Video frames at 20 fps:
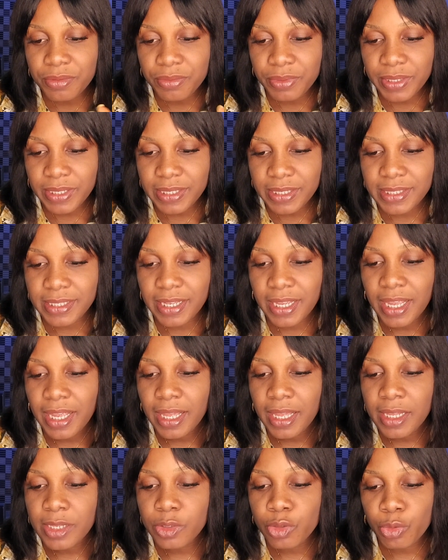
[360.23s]
reads,
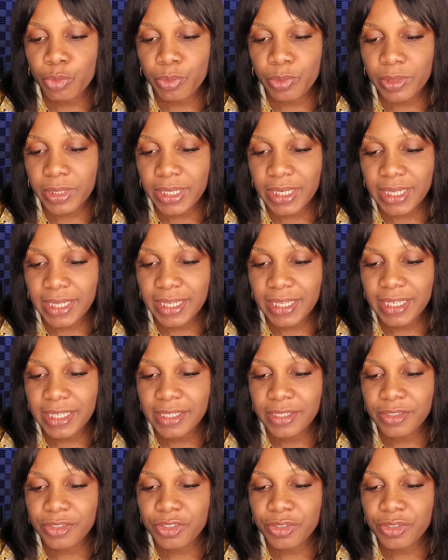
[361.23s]
to bully,